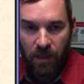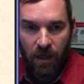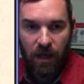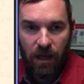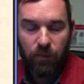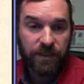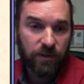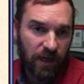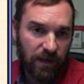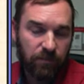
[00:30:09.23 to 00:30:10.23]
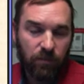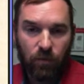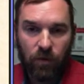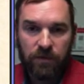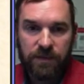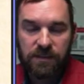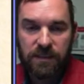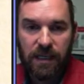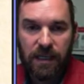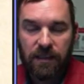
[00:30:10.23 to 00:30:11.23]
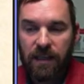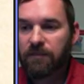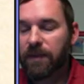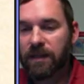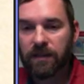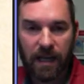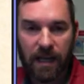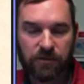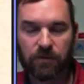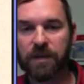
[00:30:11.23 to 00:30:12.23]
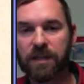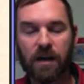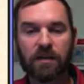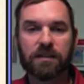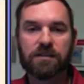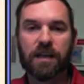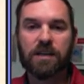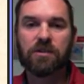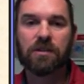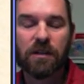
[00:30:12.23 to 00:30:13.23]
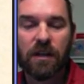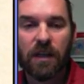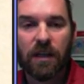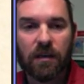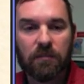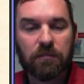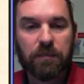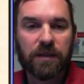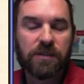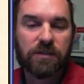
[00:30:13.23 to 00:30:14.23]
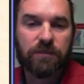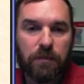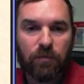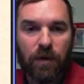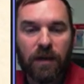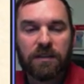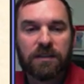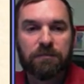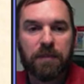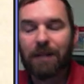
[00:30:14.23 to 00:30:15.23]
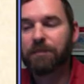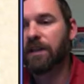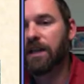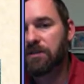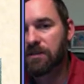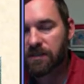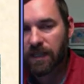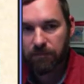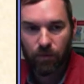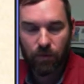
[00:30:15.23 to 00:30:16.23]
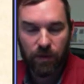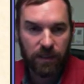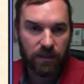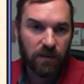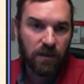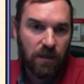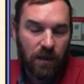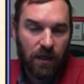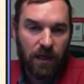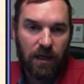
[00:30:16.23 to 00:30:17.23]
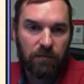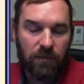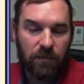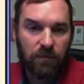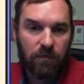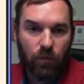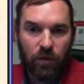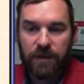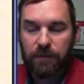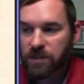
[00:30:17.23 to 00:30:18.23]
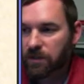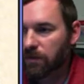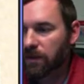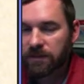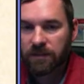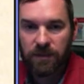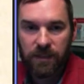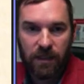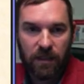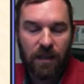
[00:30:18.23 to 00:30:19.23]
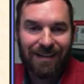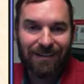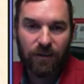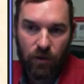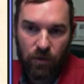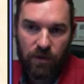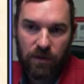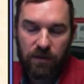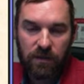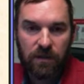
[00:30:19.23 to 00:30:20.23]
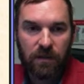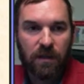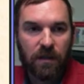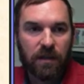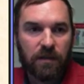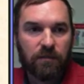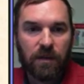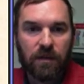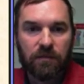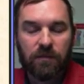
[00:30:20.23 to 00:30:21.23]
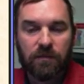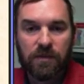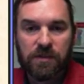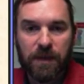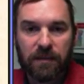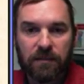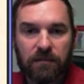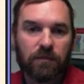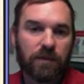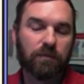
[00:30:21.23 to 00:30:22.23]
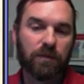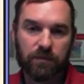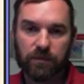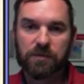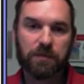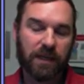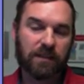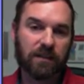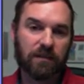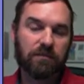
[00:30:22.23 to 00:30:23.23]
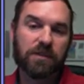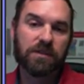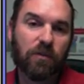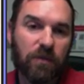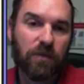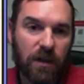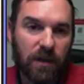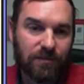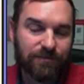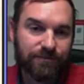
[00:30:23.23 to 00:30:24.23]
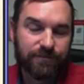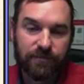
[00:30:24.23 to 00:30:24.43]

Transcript: Uh, we do have wolves in the state. They have made a natural recolonization, um, but just from a relative population standpoint, um, wolf numbers are relatively a lot lower uh, in in respect with with respect to just overall.